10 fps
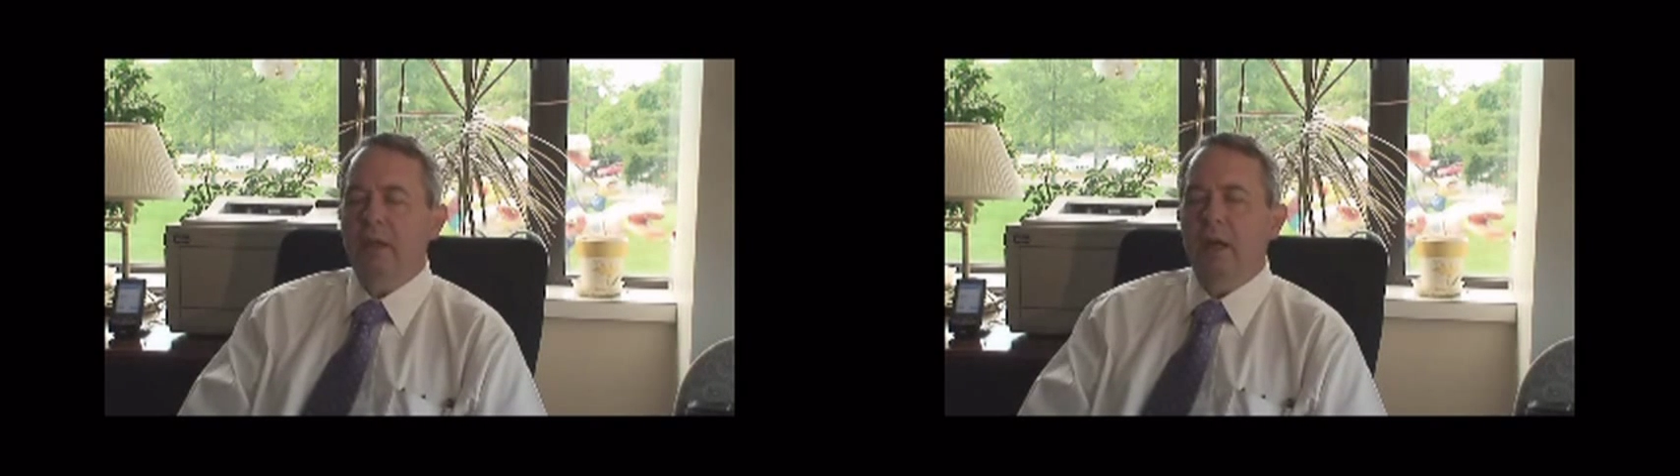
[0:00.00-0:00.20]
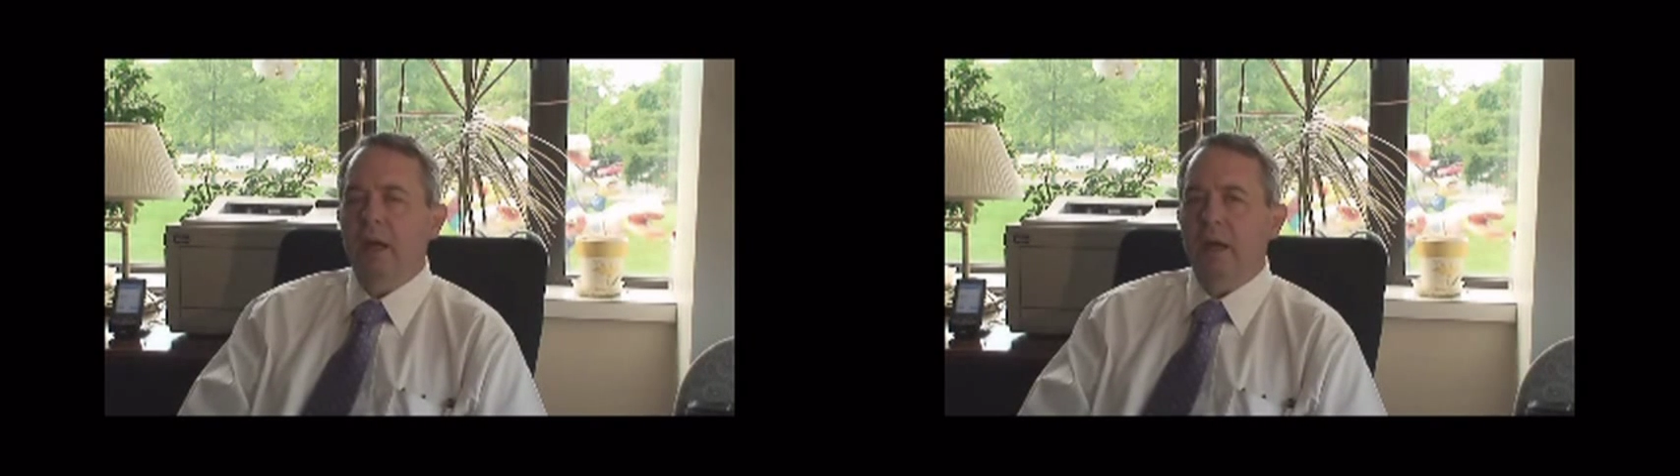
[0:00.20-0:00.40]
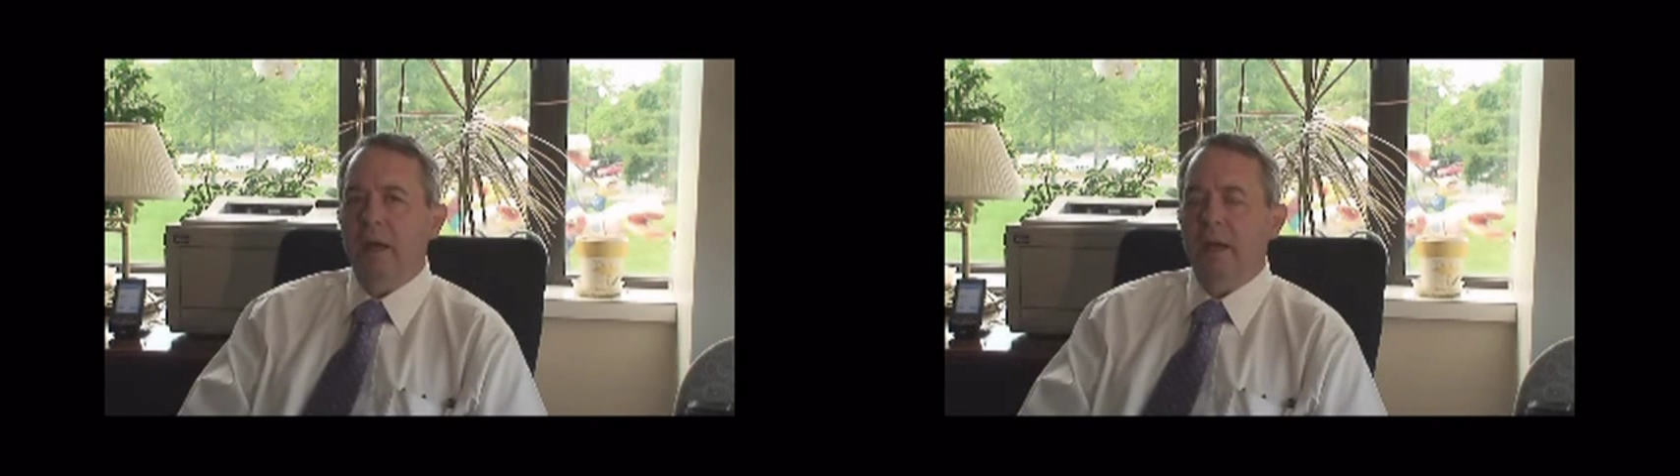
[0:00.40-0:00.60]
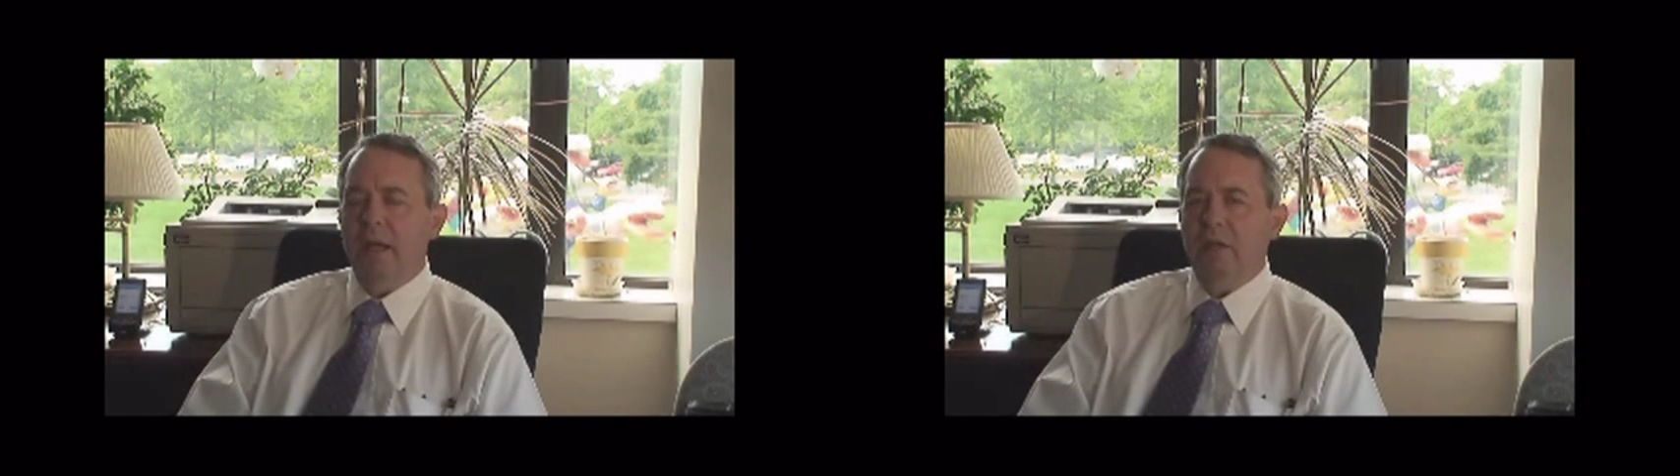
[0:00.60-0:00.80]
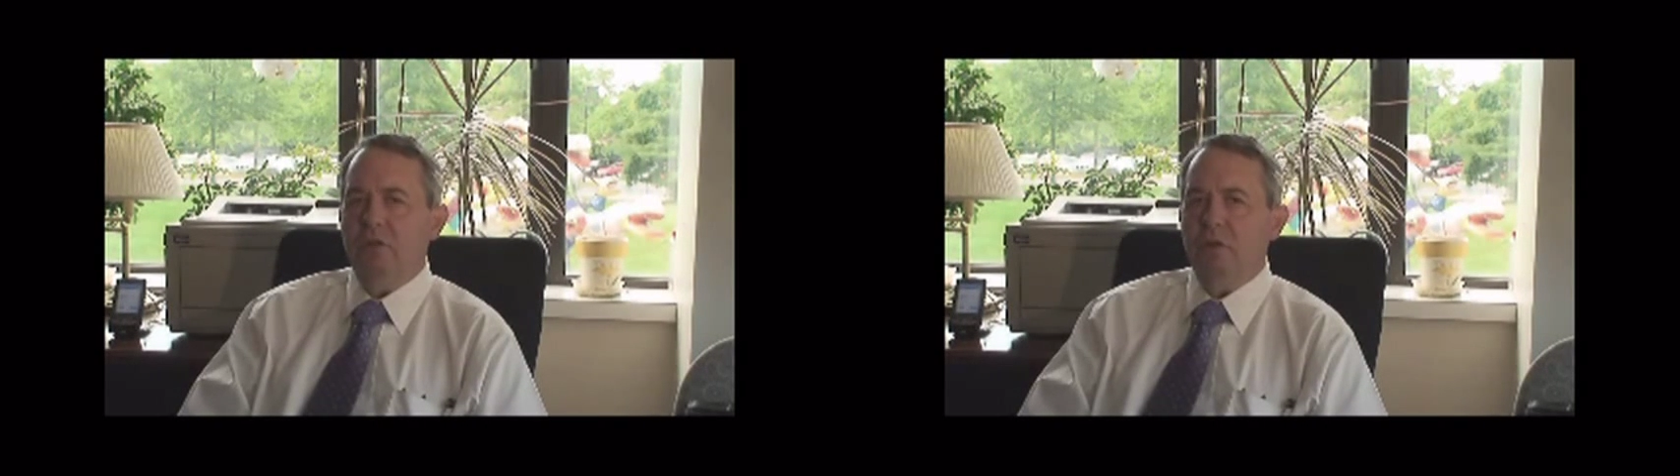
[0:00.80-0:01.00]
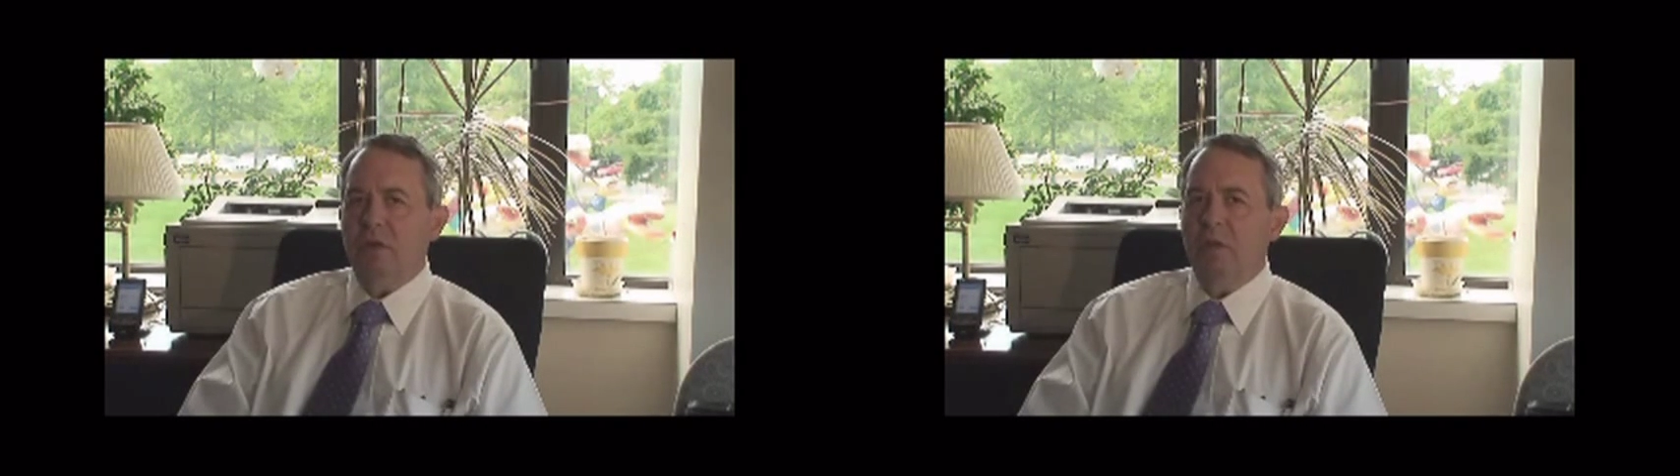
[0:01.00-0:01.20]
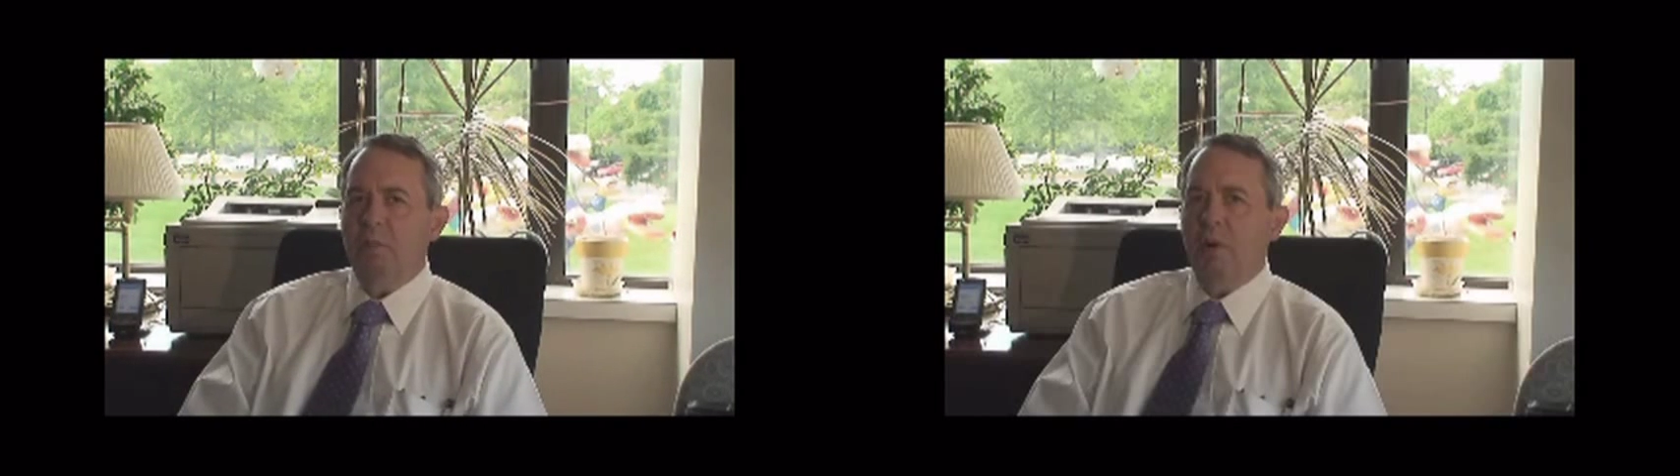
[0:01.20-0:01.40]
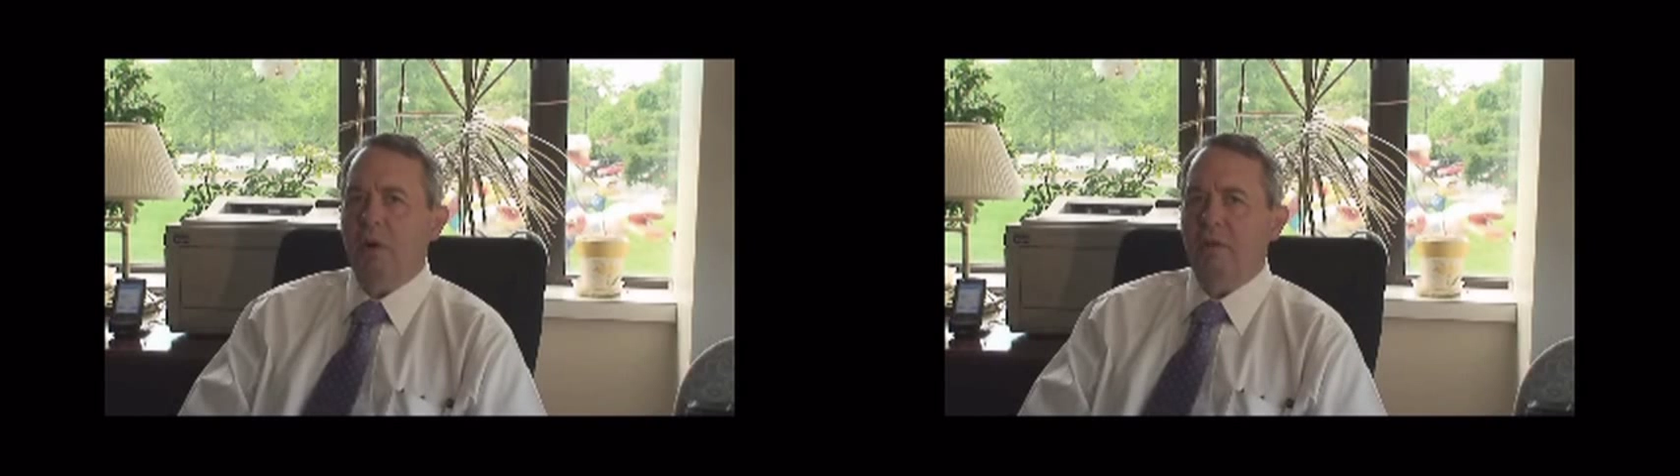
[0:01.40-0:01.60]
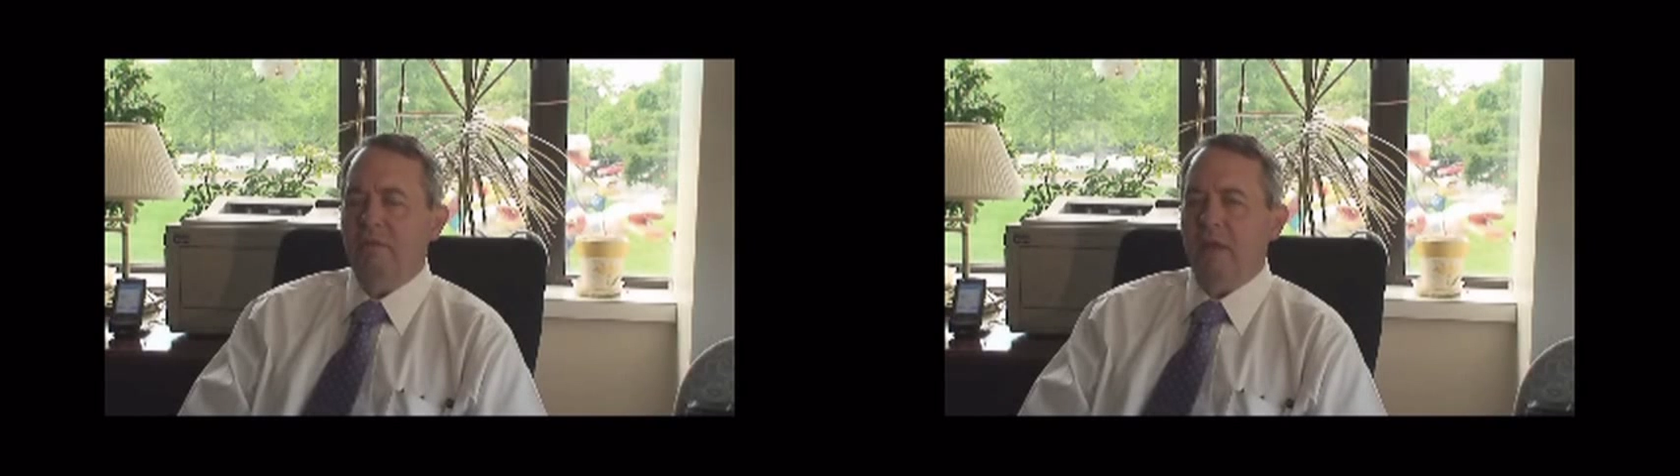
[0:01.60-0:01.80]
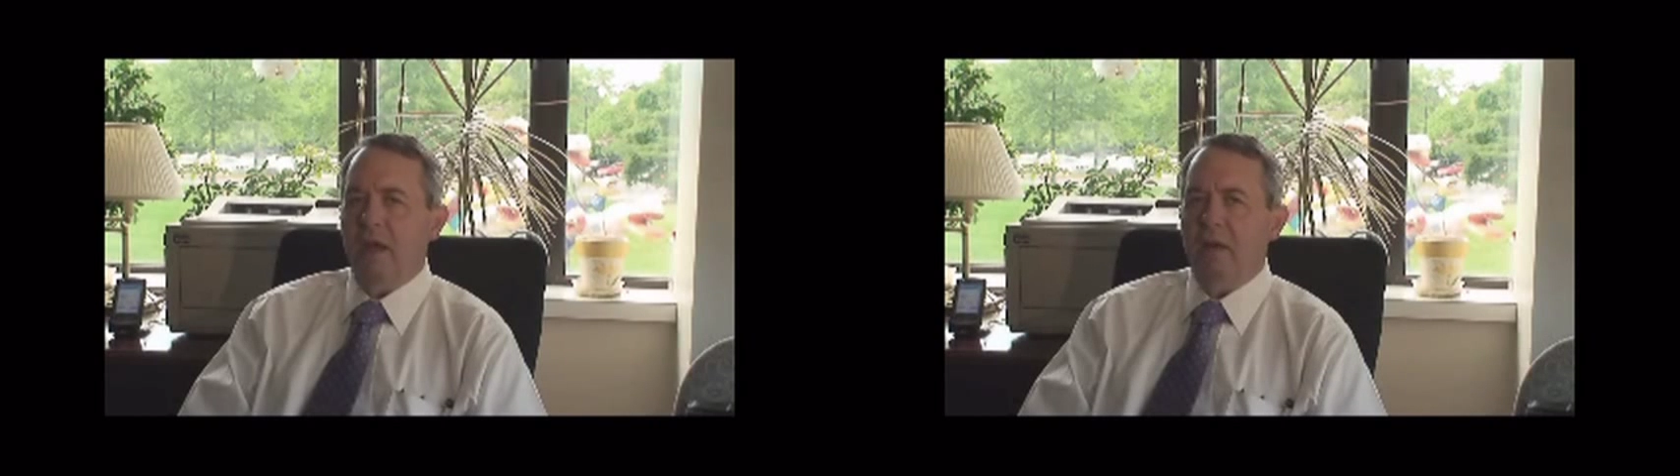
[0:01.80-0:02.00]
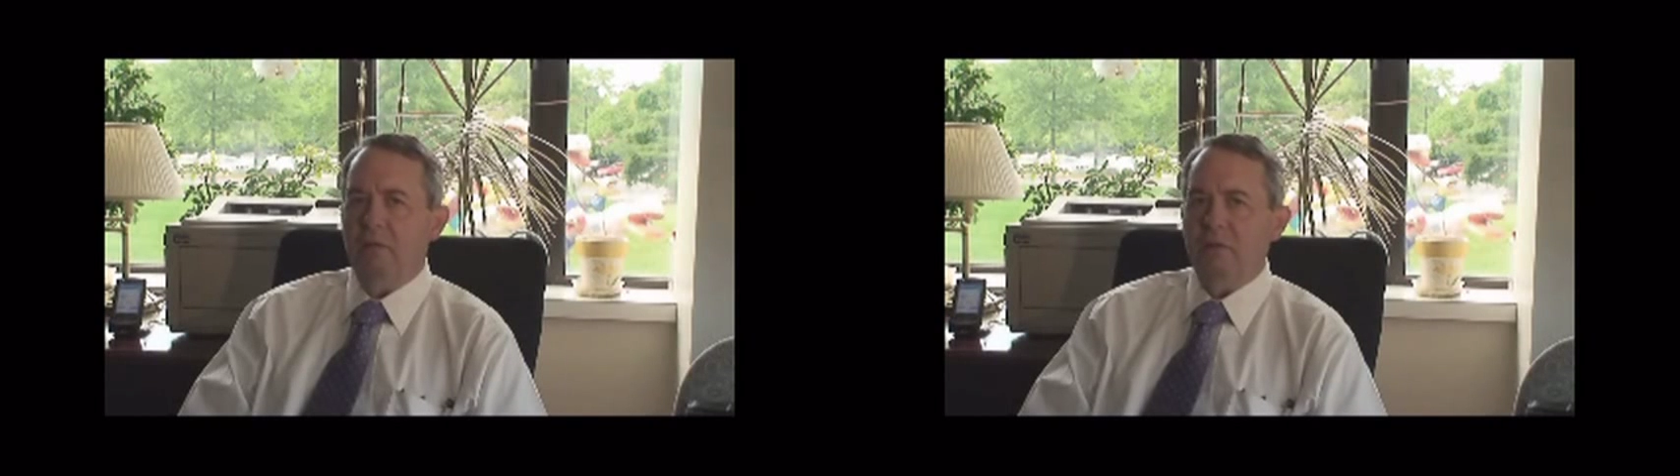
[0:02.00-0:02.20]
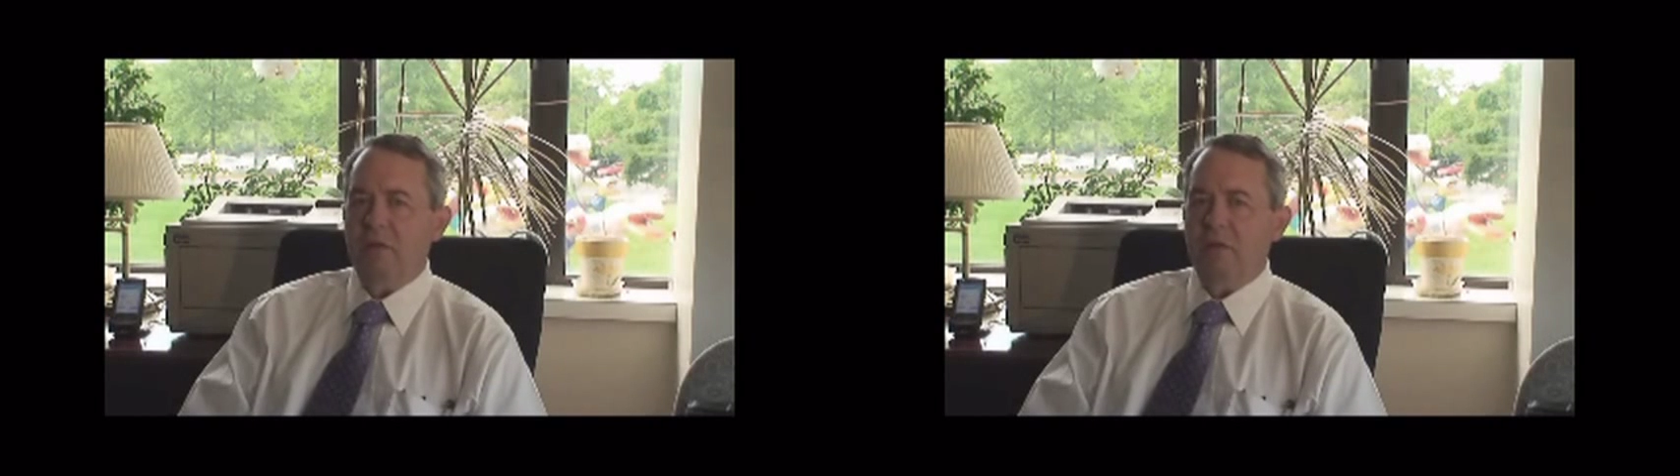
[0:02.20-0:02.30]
Uh, and the tricky part of that was